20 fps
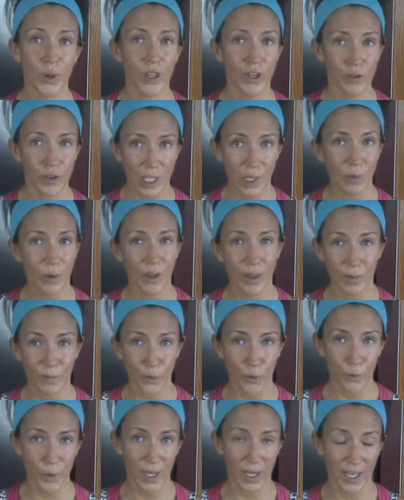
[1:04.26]
that you can wear them
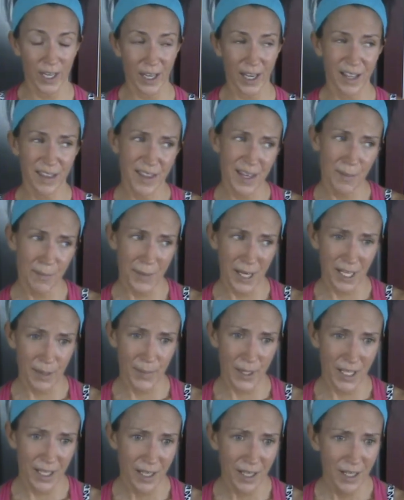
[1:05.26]
for running. I think
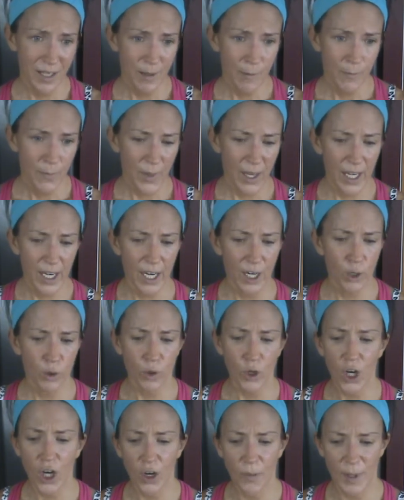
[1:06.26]
maybe, and I
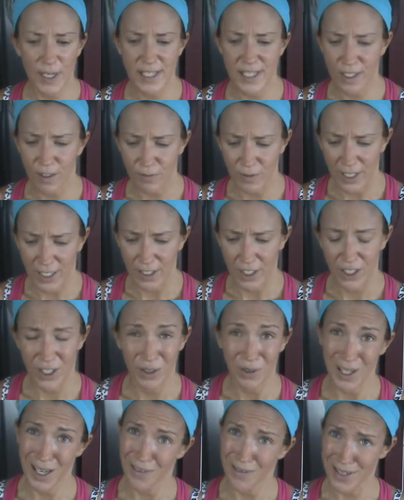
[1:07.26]
don't call myself like, you
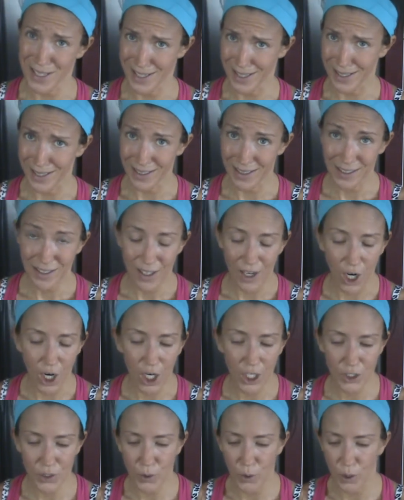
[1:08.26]
know, obviously a
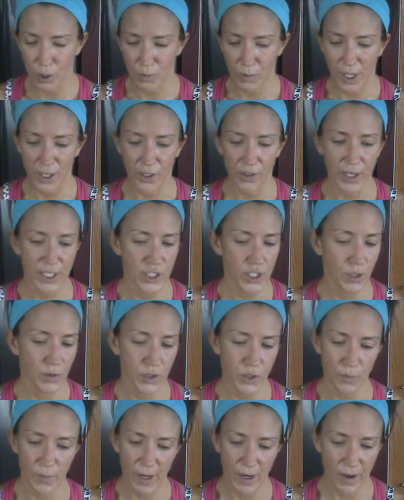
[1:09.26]
hardcore runner. I don't
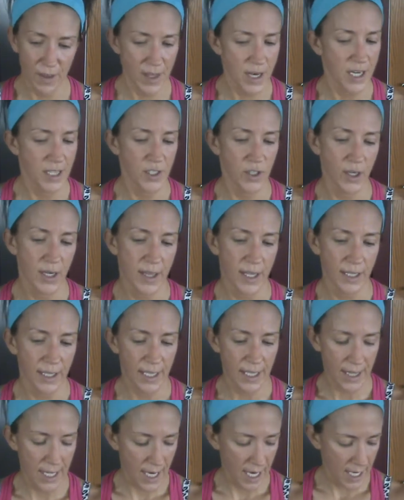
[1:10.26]
do marathons or anything
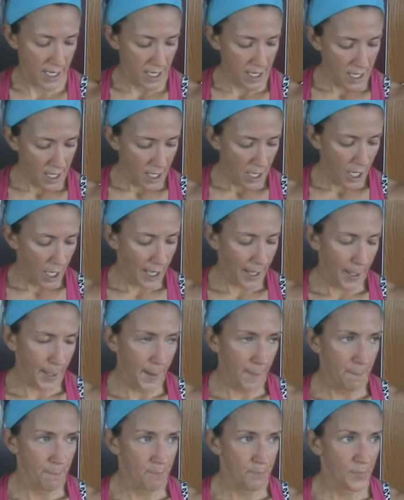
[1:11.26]
like that.
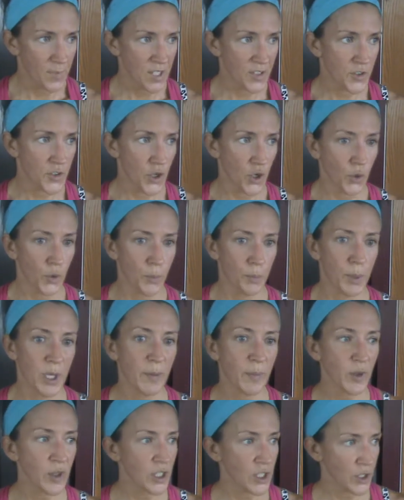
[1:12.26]
Um, so
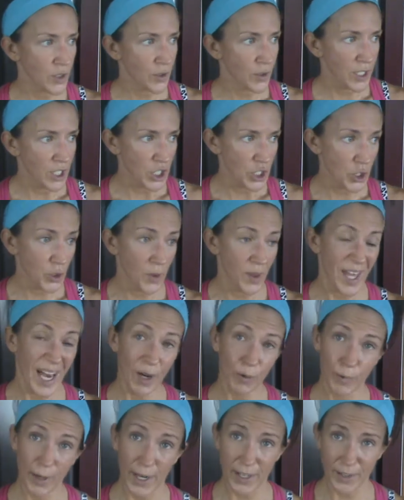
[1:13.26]
people that, that do
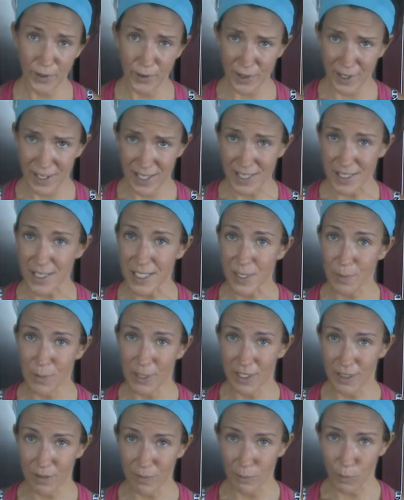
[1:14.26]
that regularly can
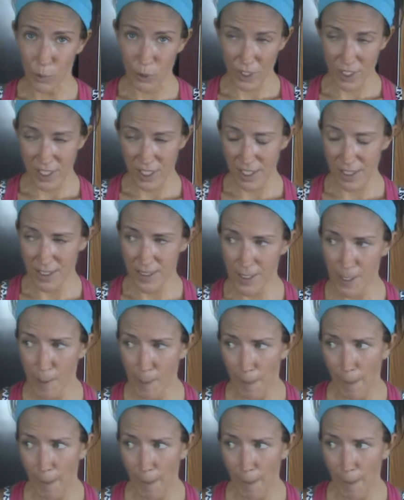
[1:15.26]
speak more to this